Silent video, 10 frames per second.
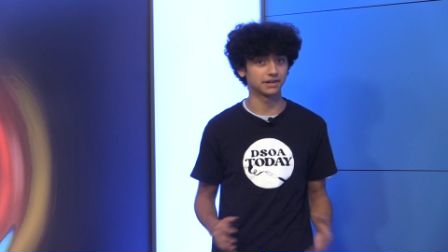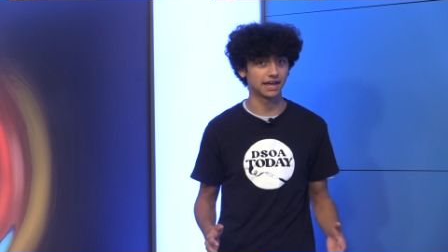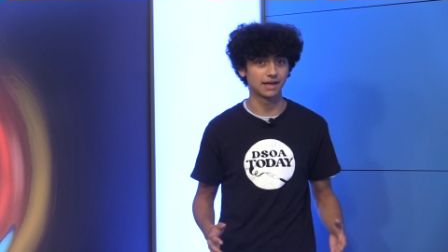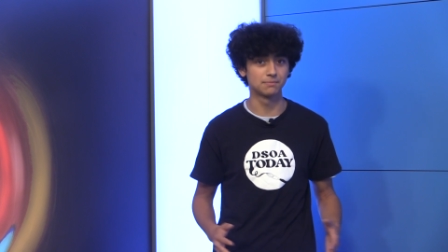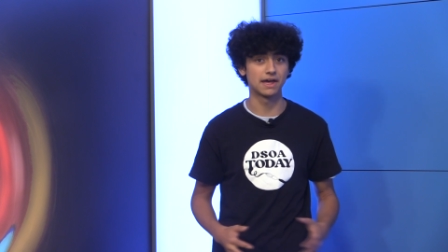
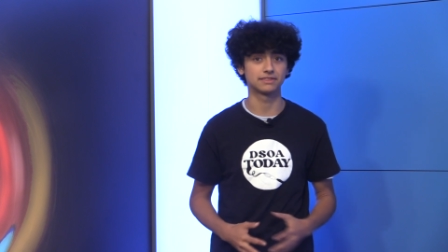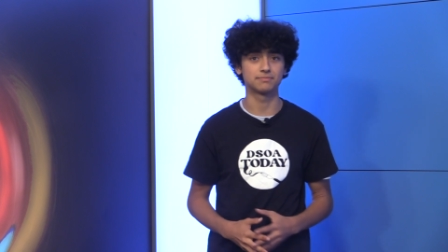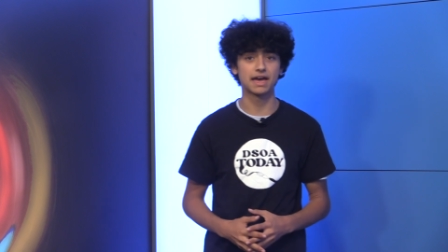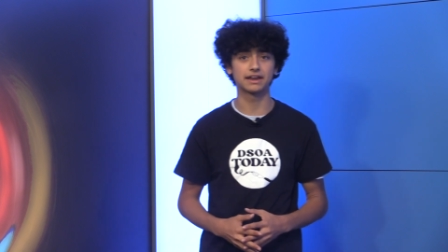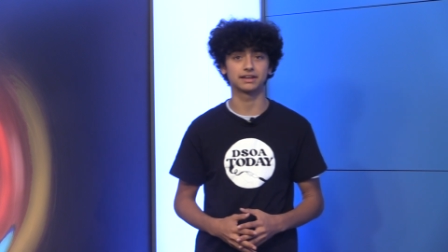and
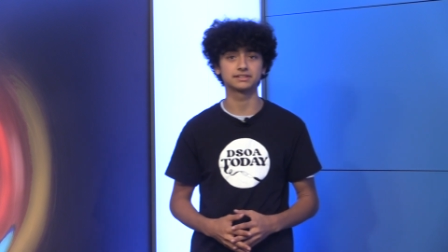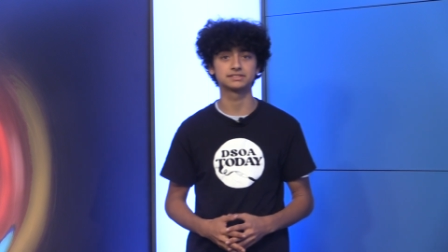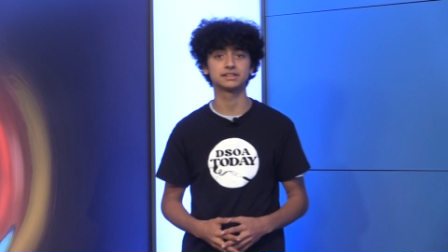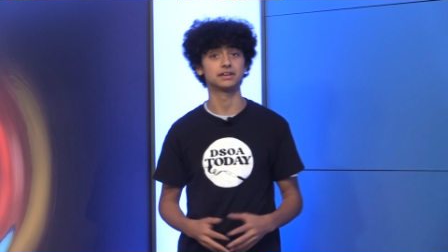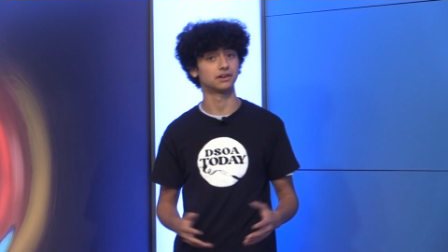mathematics,
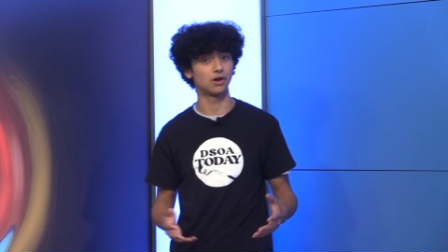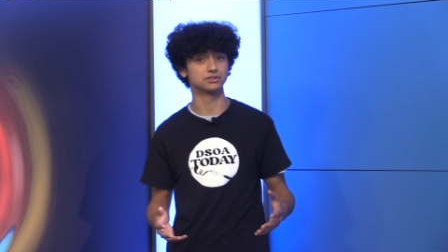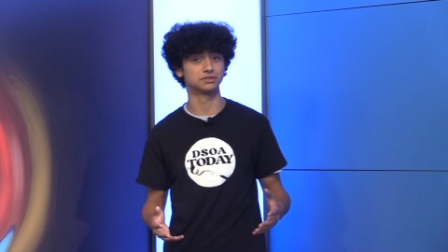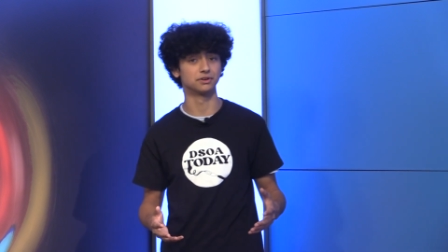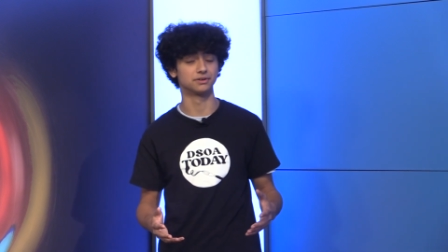
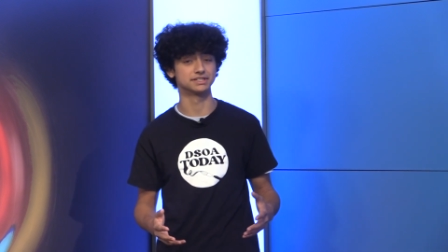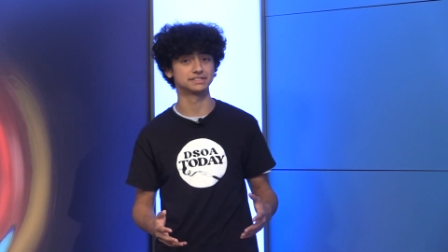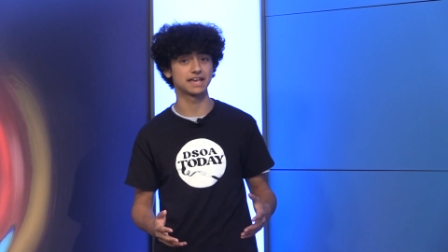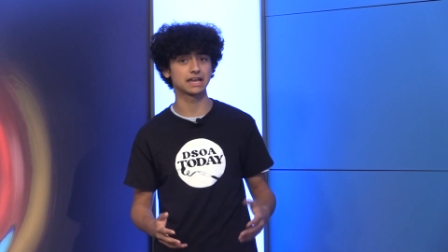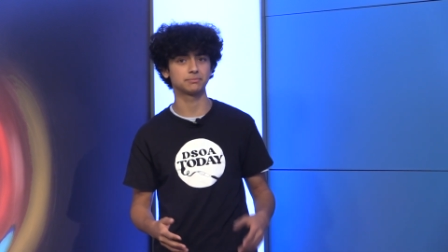also known as
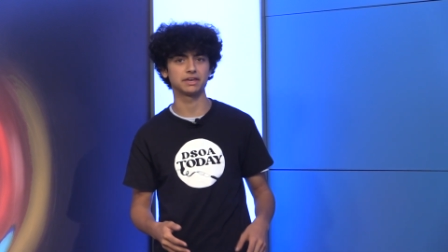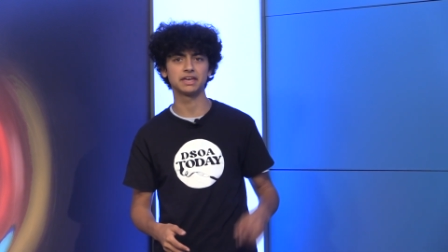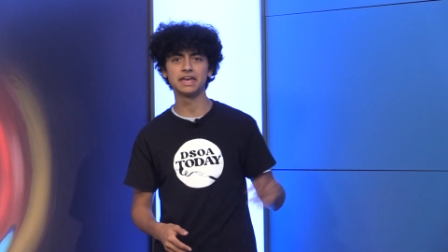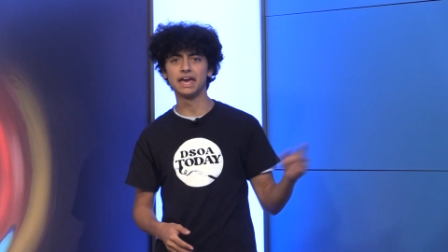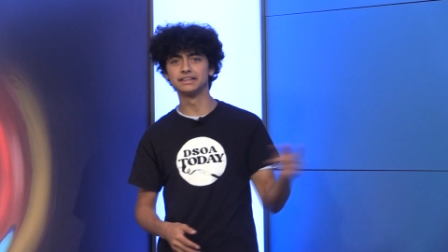SECME,
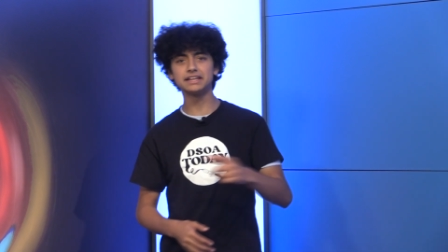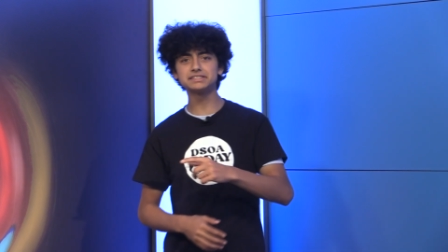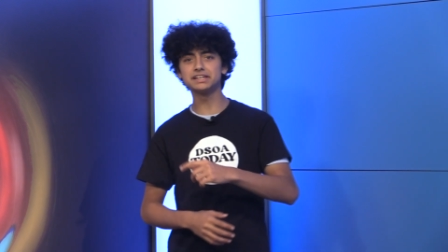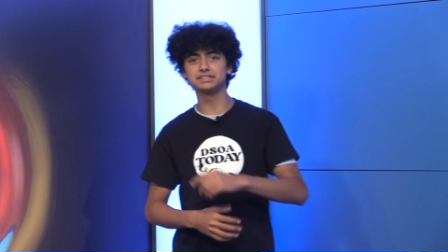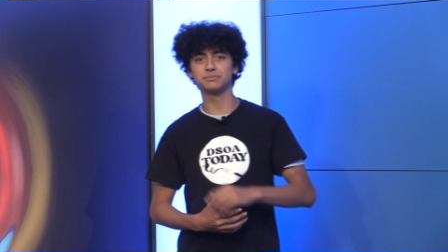let's
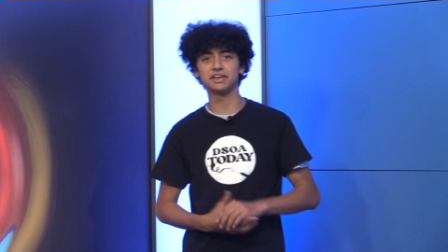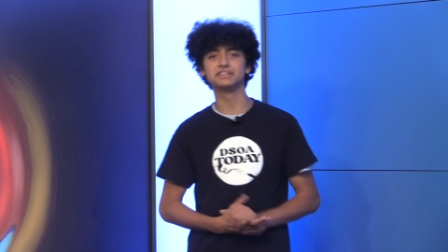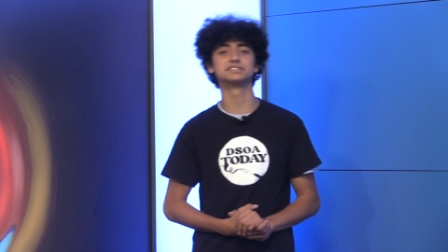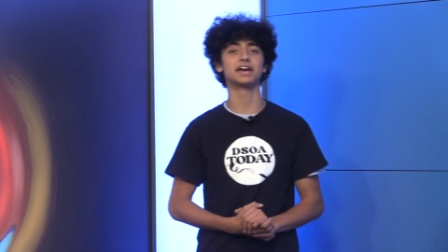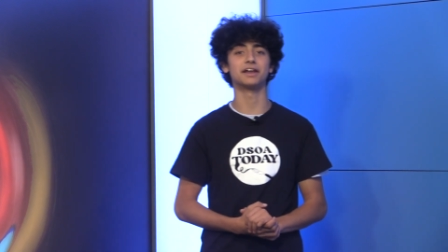get some
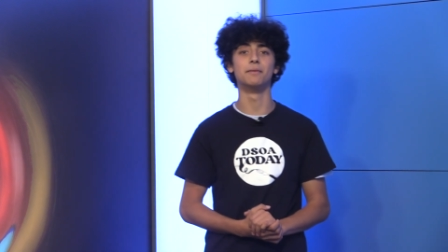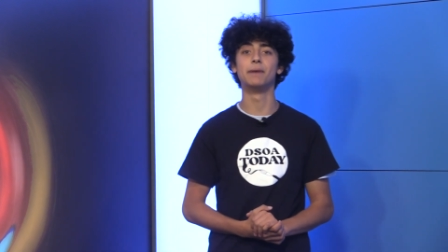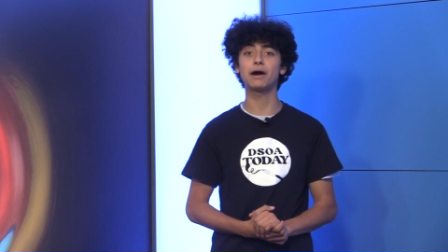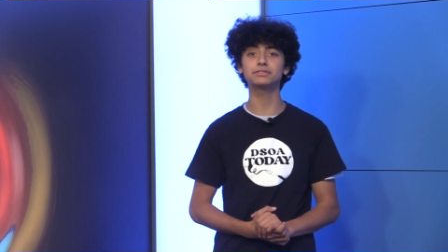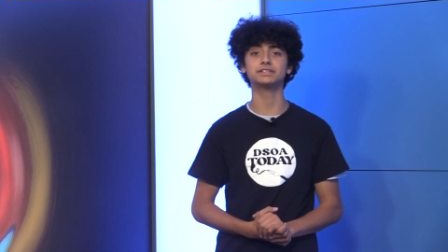insight
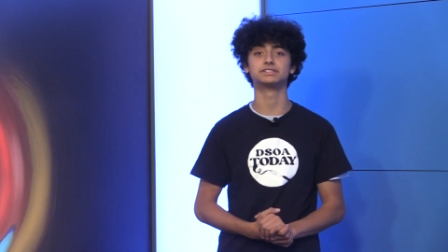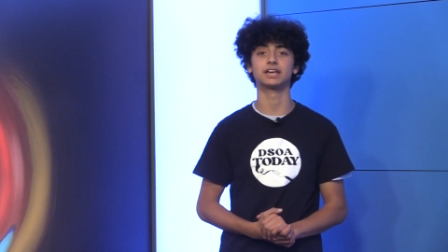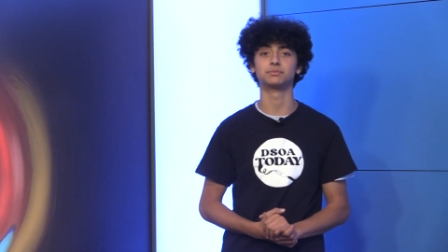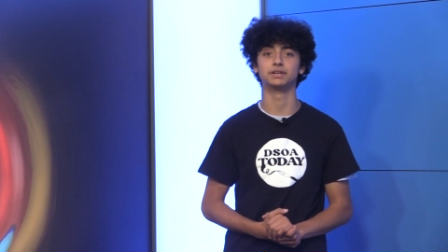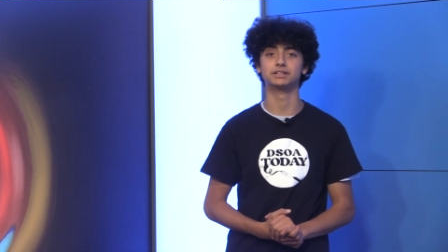about the
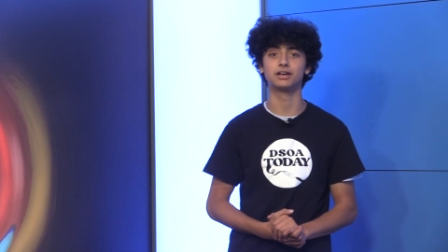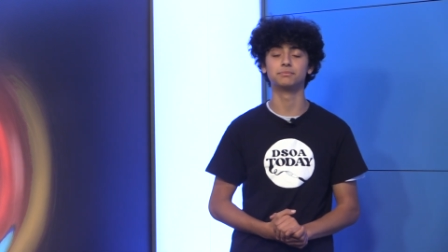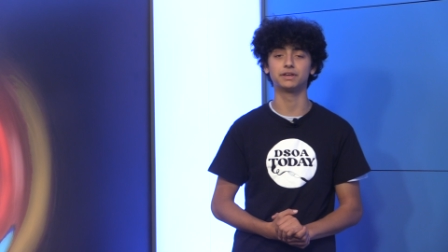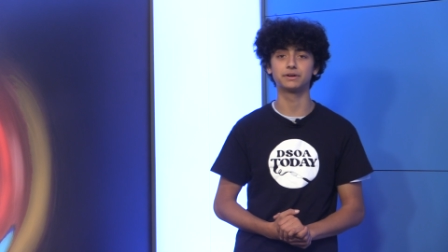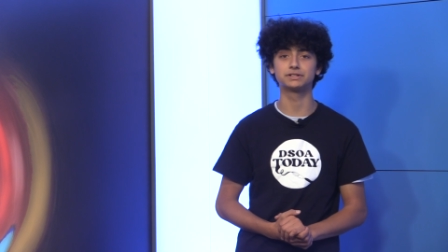SECME Club
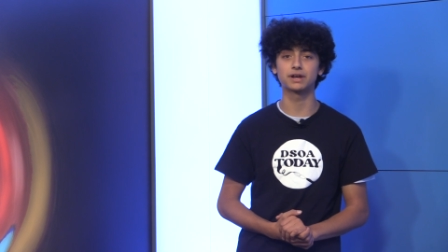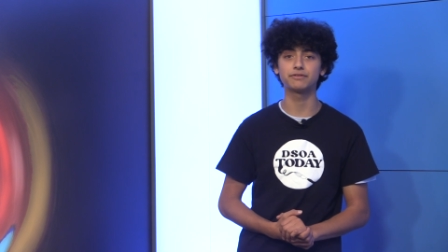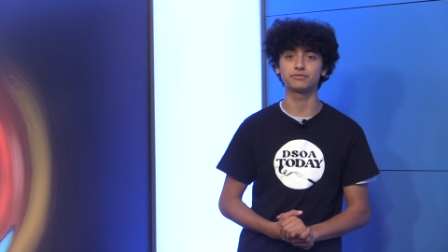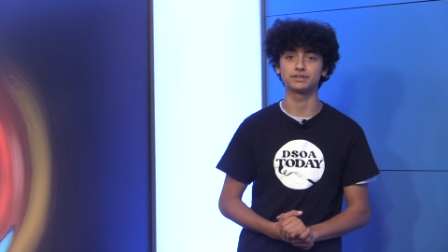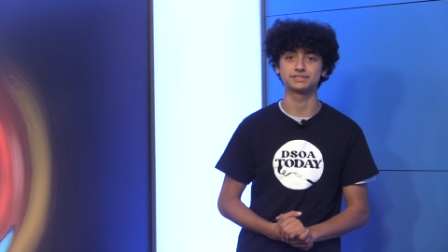here at
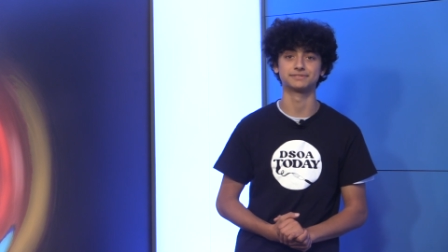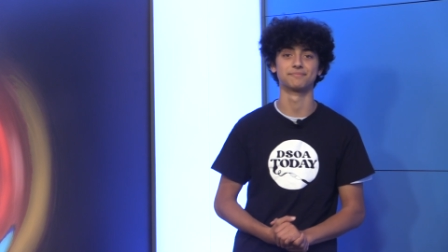Dreyfus.